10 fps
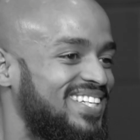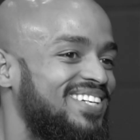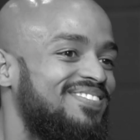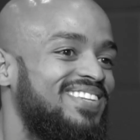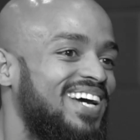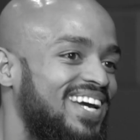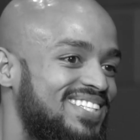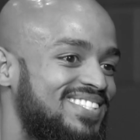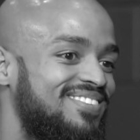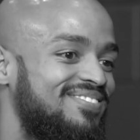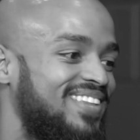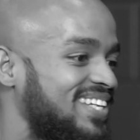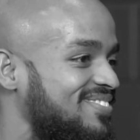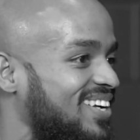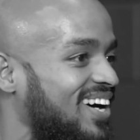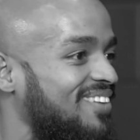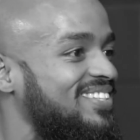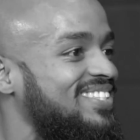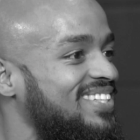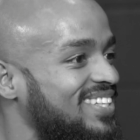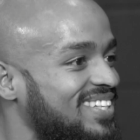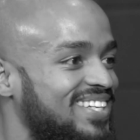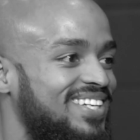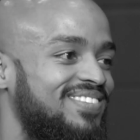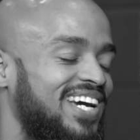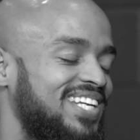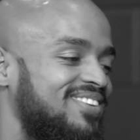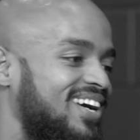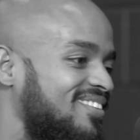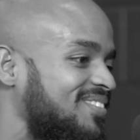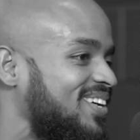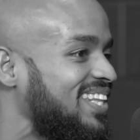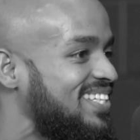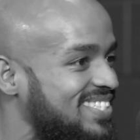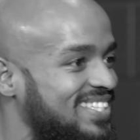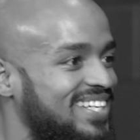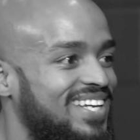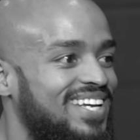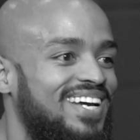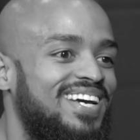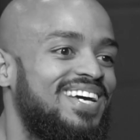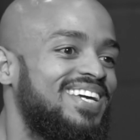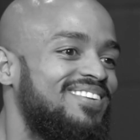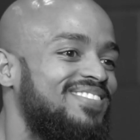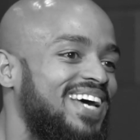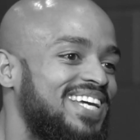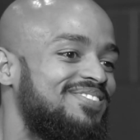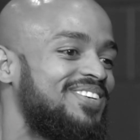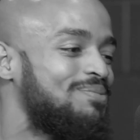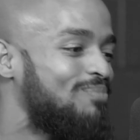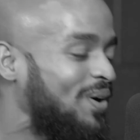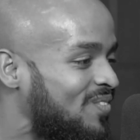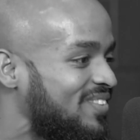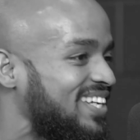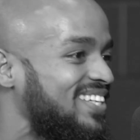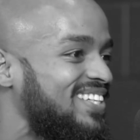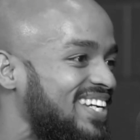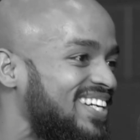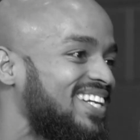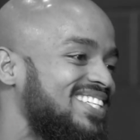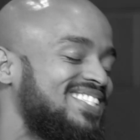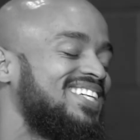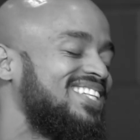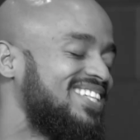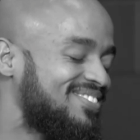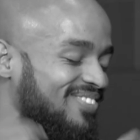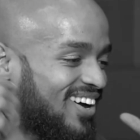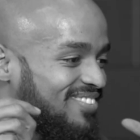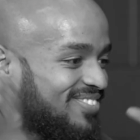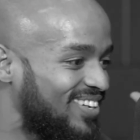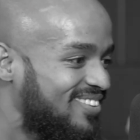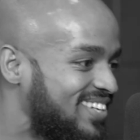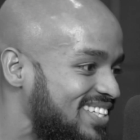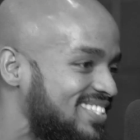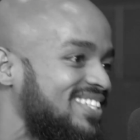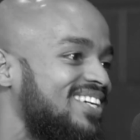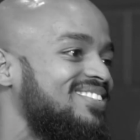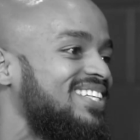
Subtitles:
give thanks for the opportunity, give thanks for everyone listening, give thanks for the moment you're here listening this far for a reason. Don't